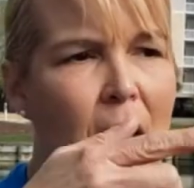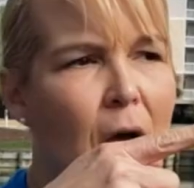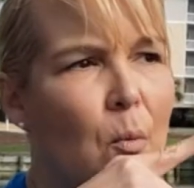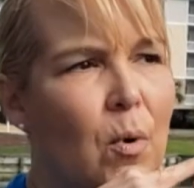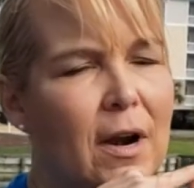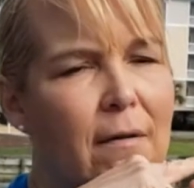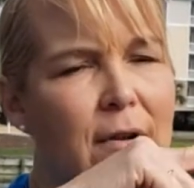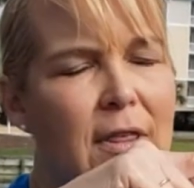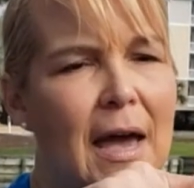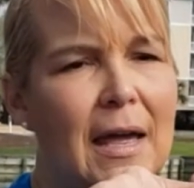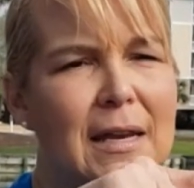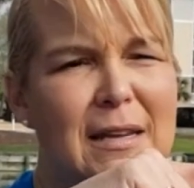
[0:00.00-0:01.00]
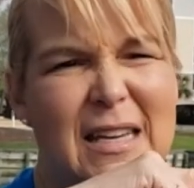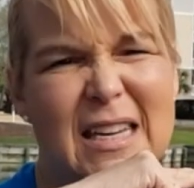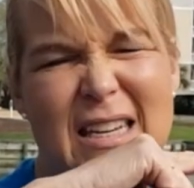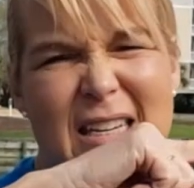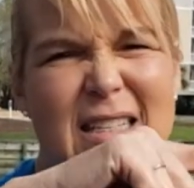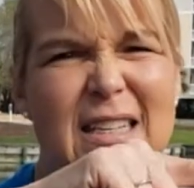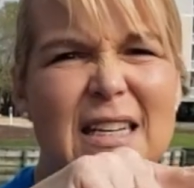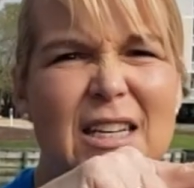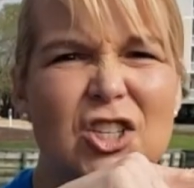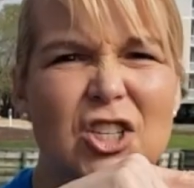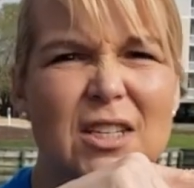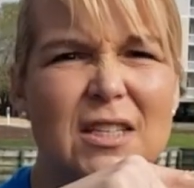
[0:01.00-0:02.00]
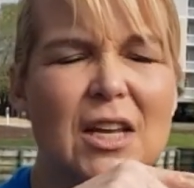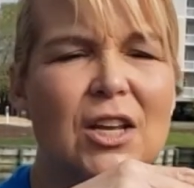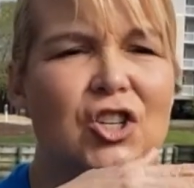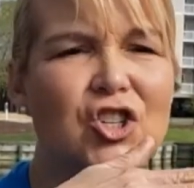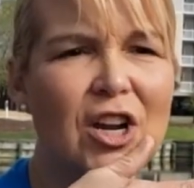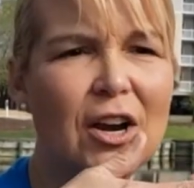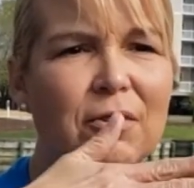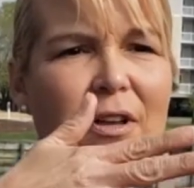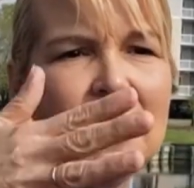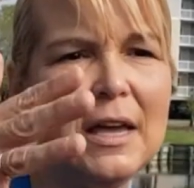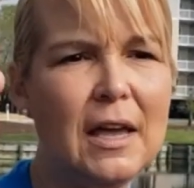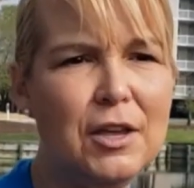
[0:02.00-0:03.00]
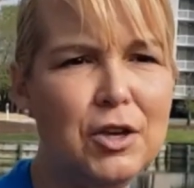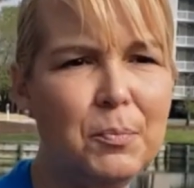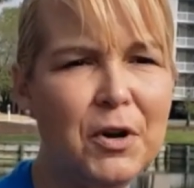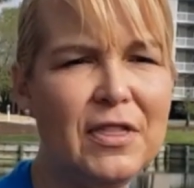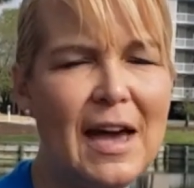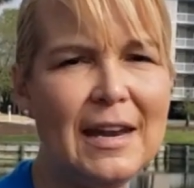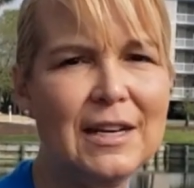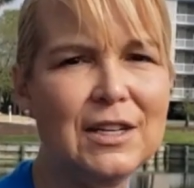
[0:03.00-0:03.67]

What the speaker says: whatever that is in inches, generally you put that into